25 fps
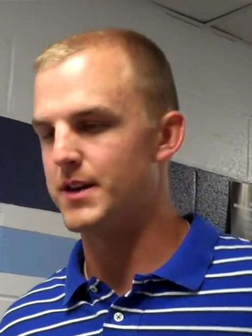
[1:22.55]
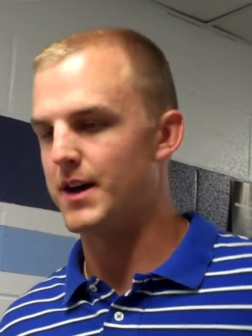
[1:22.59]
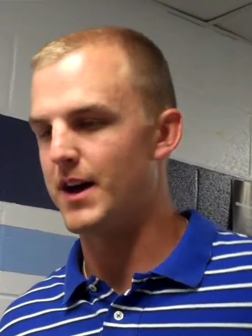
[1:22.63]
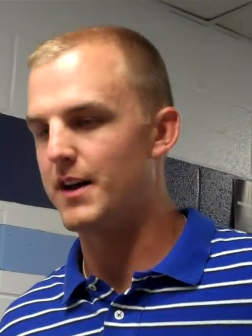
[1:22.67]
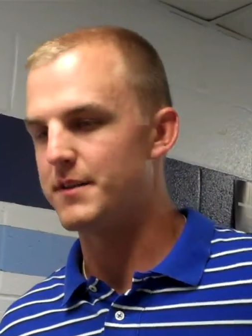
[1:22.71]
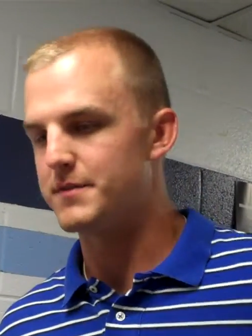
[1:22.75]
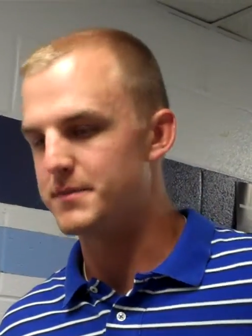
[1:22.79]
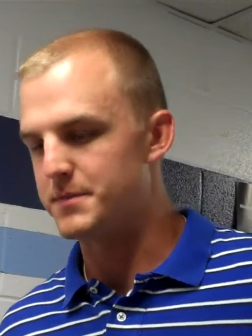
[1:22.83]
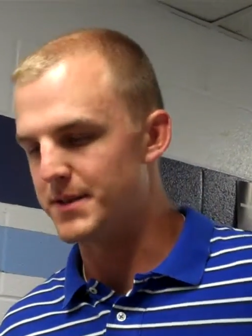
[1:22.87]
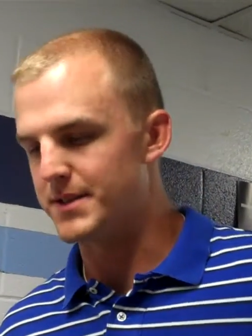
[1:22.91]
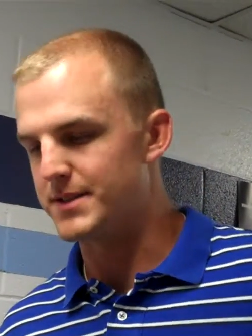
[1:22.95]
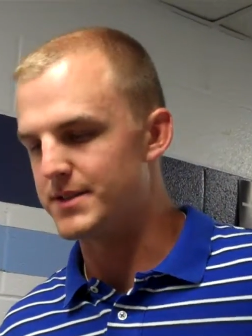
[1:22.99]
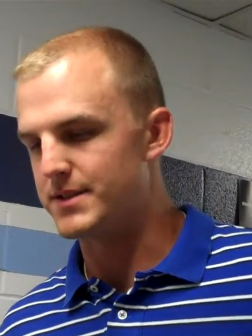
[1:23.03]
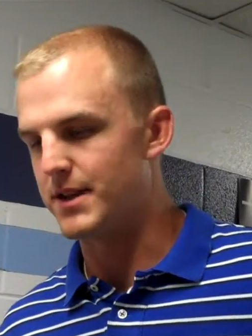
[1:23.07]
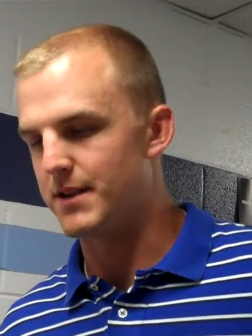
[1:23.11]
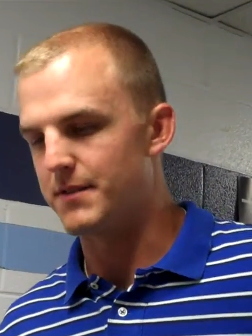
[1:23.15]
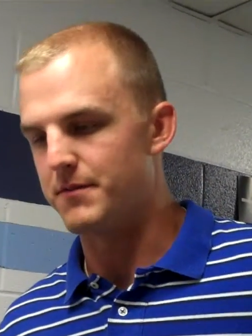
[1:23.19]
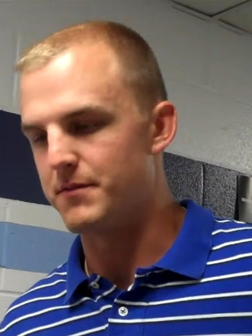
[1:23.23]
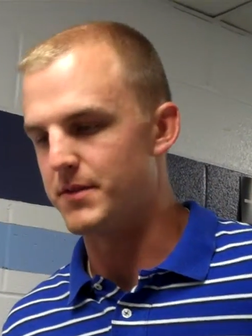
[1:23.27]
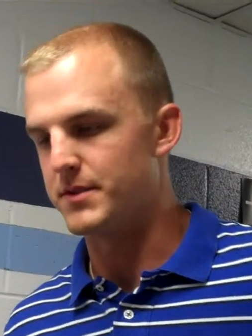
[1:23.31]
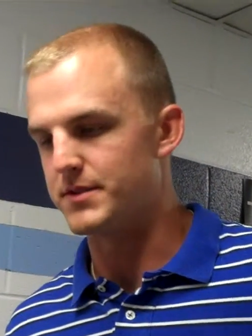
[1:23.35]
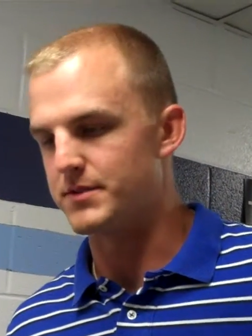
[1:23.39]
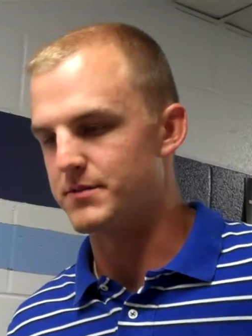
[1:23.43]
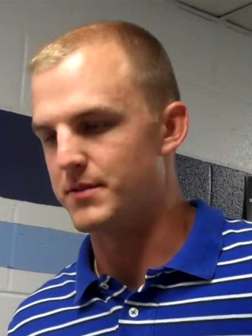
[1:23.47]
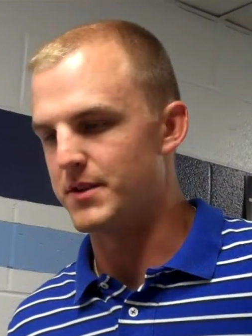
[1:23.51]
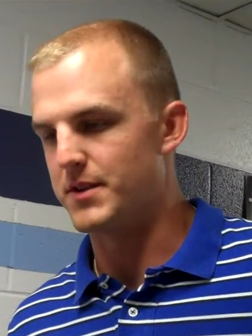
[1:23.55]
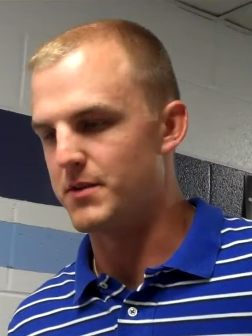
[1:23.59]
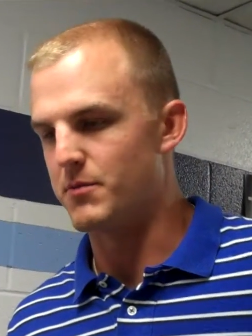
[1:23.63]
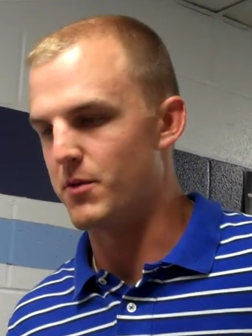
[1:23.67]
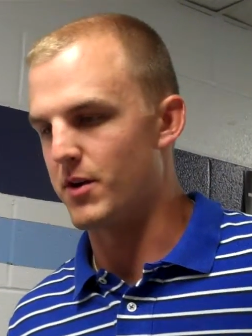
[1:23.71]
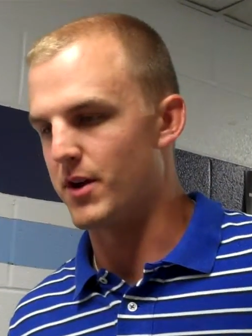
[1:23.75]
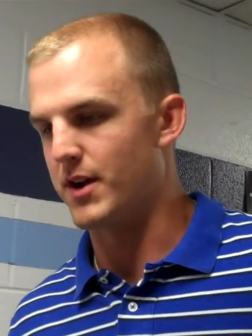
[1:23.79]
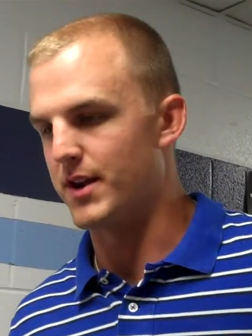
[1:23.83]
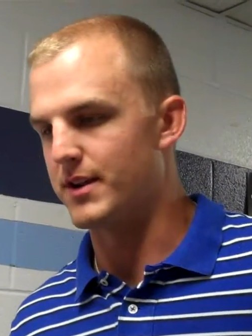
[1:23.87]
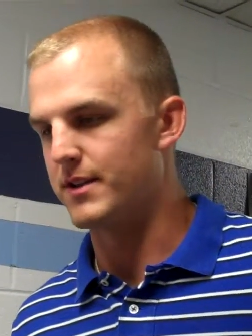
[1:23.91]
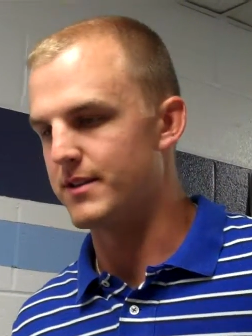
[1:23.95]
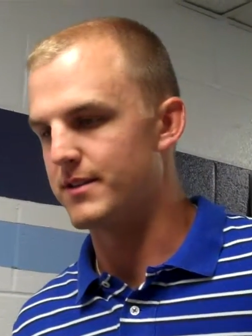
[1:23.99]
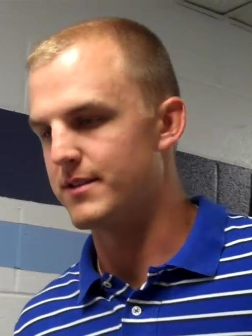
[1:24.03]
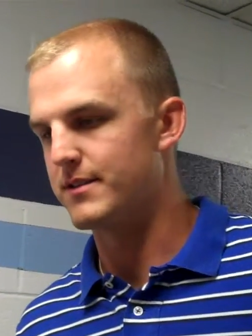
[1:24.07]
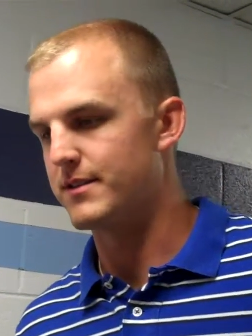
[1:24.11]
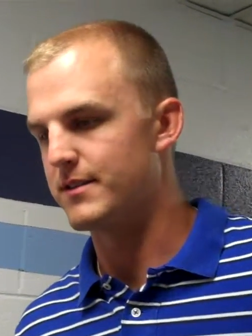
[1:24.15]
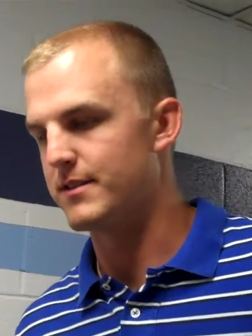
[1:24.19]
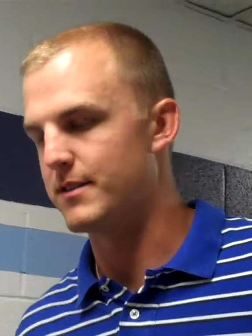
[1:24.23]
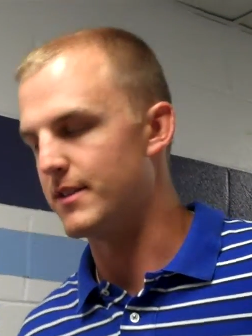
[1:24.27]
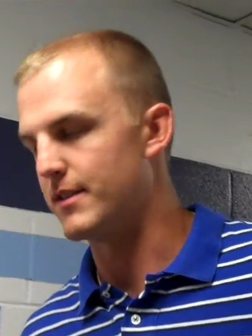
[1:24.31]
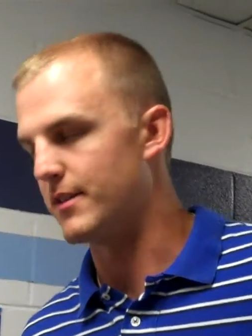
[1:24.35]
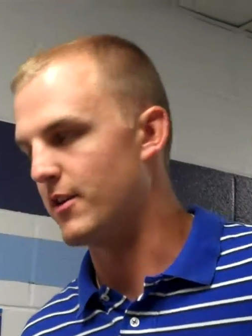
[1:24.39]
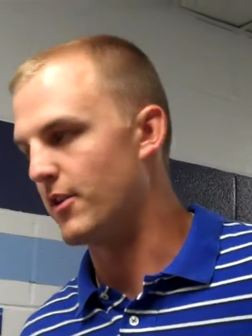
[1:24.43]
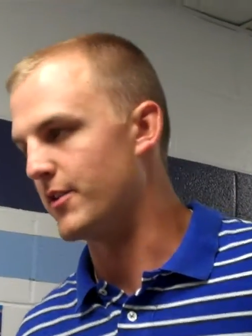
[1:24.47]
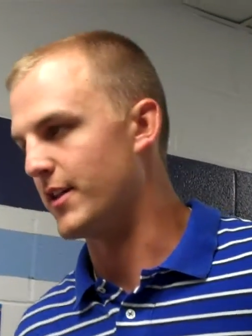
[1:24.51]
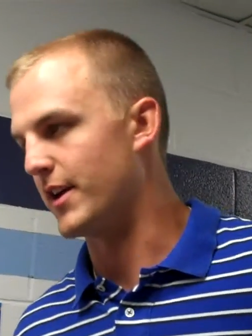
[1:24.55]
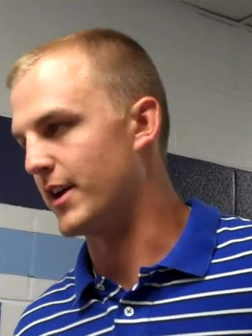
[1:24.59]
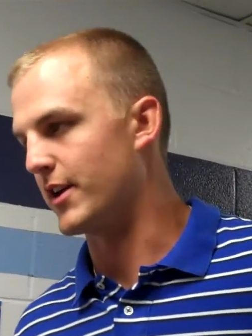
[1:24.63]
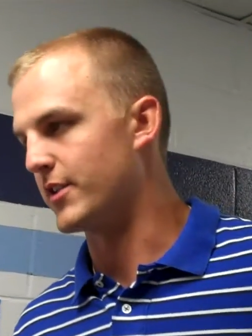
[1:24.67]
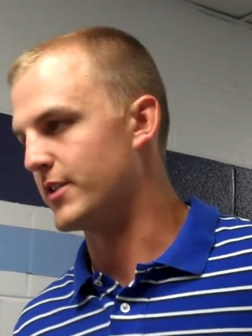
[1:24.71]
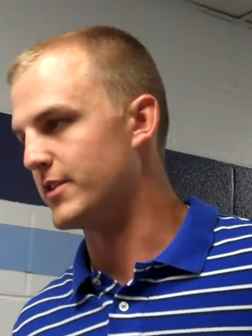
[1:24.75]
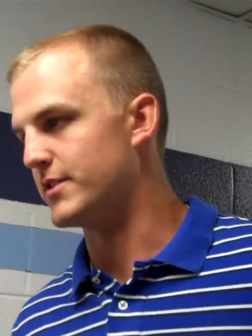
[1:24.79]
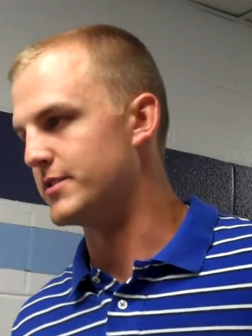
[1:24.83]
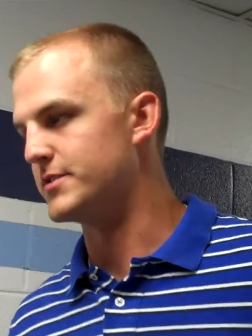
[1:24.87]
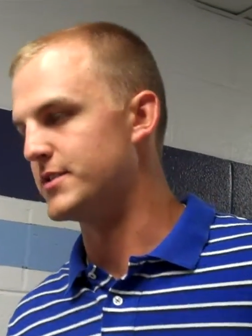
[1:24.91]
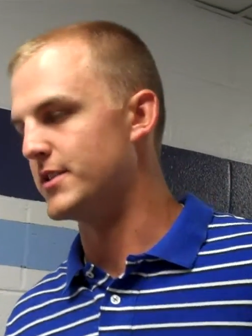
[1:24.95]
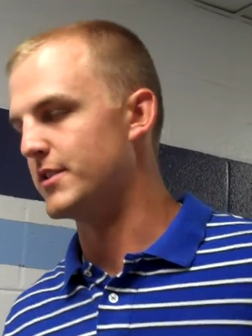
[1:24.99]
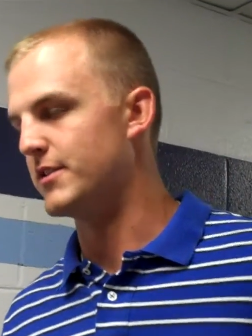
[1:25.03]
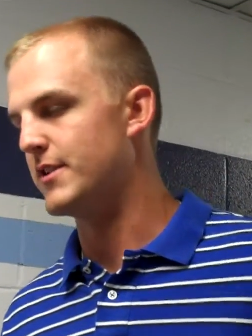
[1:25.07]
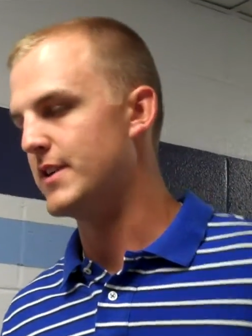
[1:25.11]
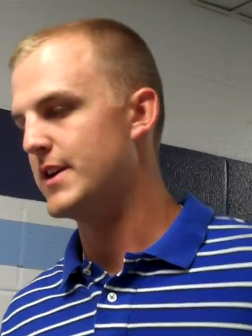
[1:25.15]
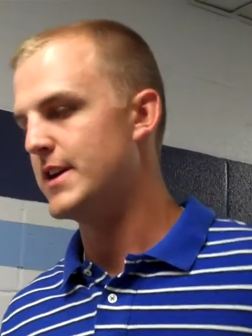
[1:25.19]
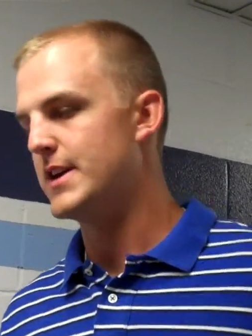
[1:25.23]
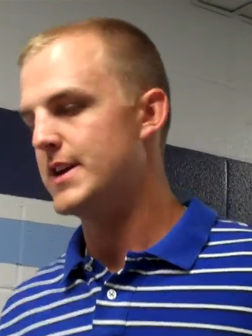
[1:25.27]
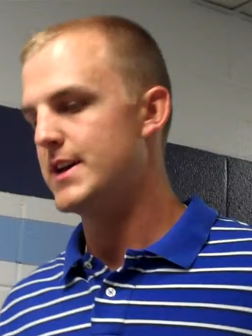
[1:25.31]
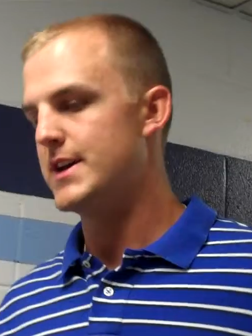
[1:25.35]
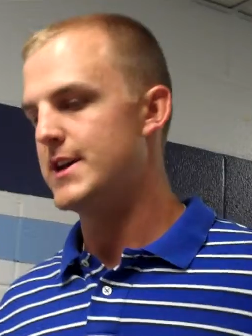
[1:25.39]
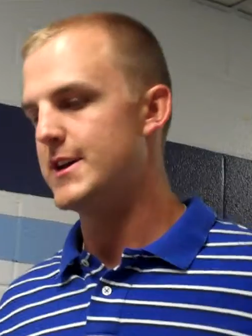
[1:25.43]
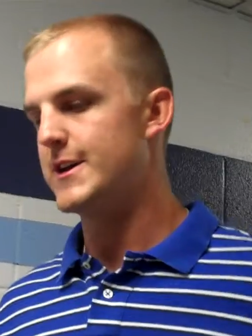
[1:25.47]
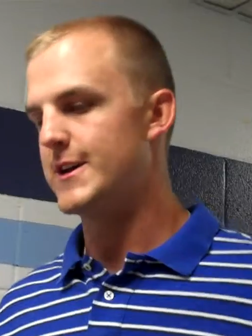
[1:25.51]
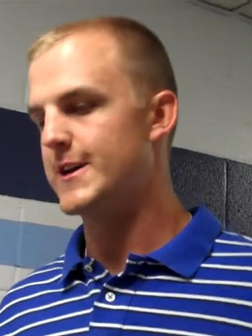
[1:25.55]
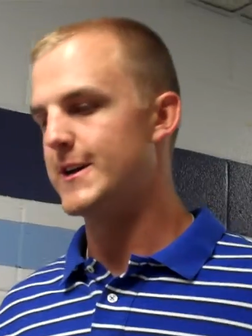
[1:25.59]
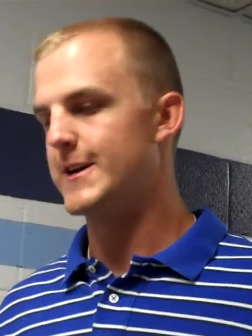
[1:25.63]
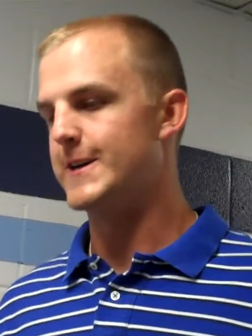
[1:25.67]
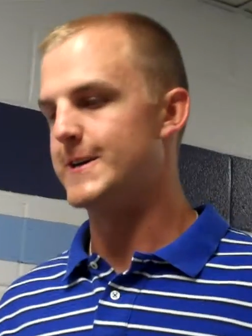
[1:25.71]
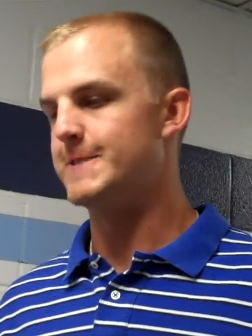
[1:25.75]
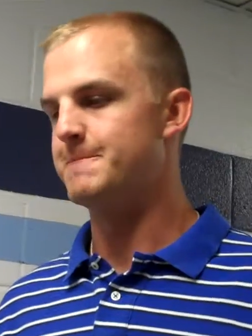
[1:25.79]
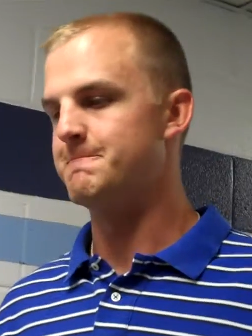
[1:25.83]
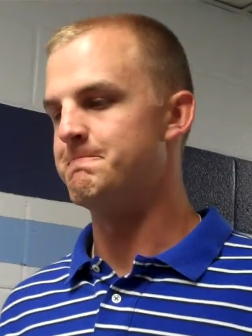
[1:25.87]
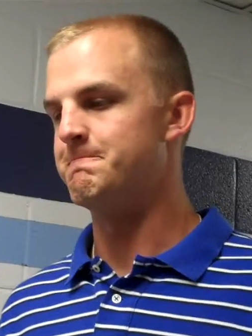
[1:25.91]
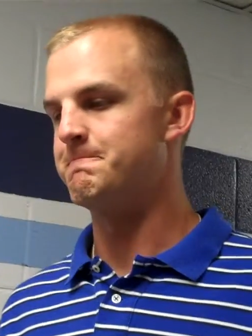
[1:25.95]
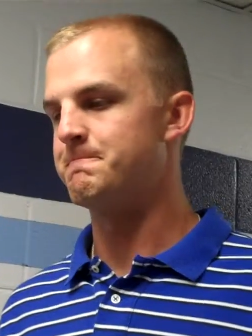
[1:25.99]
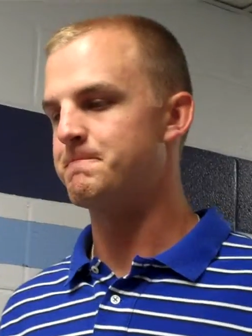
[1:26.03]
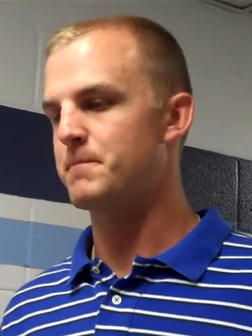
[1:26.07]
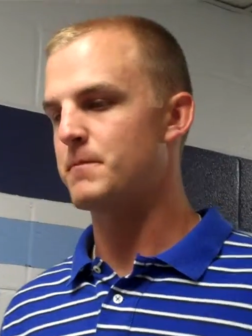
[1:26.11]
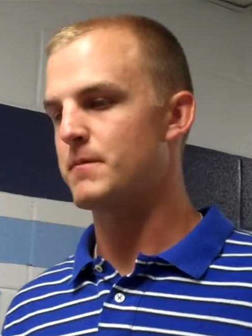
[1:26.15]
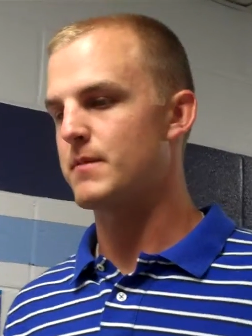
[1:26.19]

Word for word: off-speed stuff wasn't really working all that good. So um,